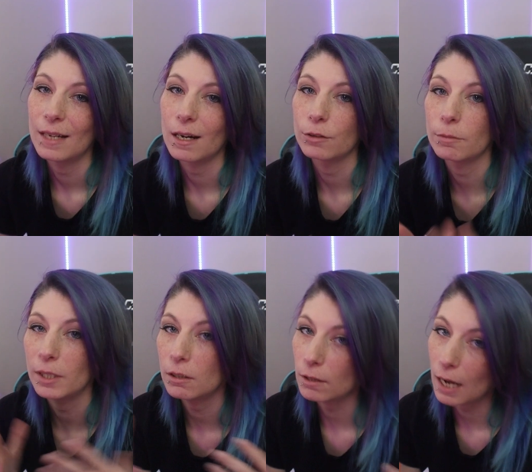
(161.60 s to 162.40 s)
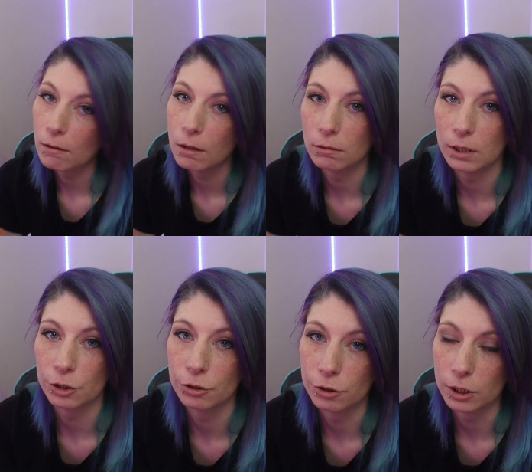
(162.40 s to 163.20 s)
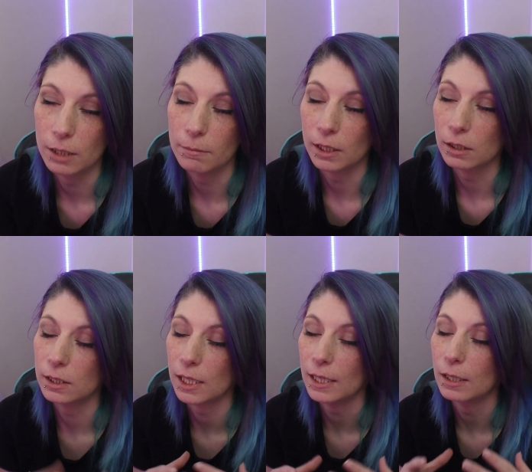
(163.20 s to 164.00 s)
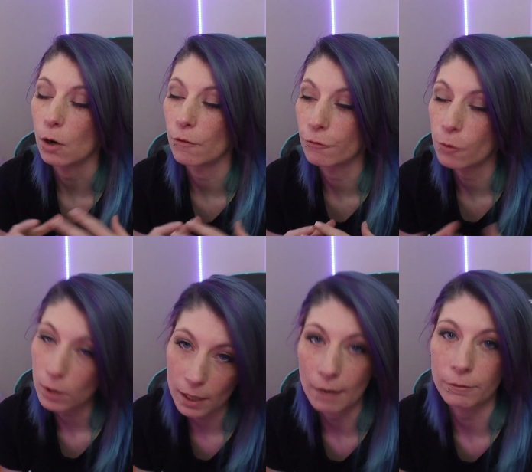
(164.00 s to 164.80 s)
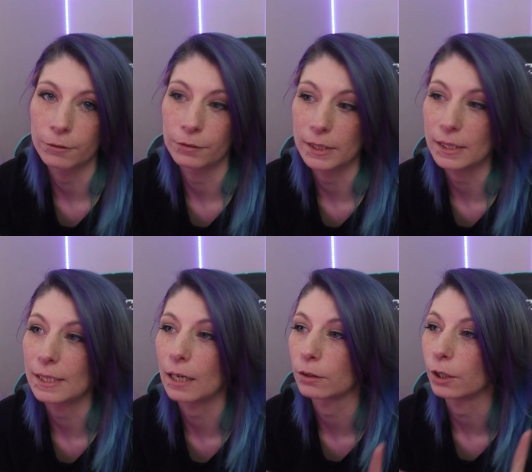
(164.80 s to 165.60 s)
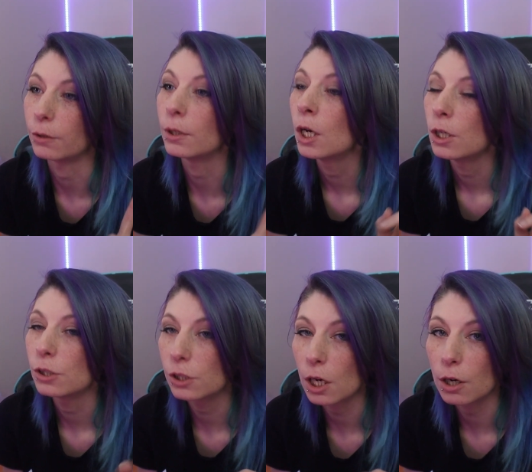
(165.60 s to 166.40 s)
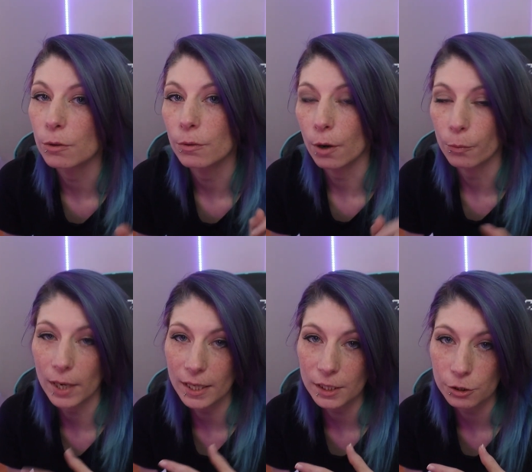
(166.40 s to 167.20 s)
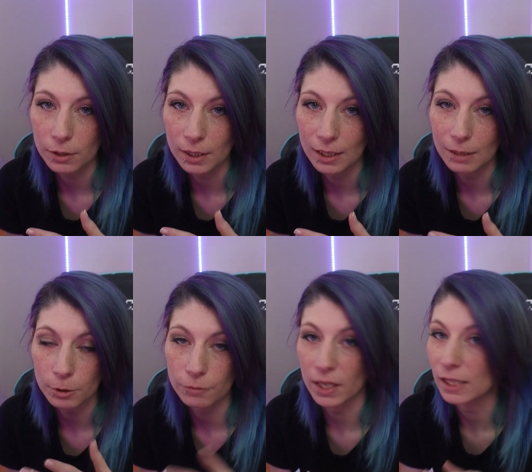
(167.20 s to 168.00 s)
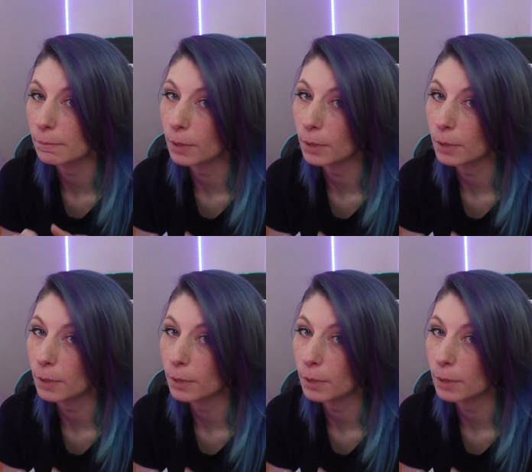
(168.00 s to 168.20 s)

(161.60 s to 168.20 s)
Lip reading: Now, depending on how long that you stream, it could take forever for it to download. So a way that you can keep your VODs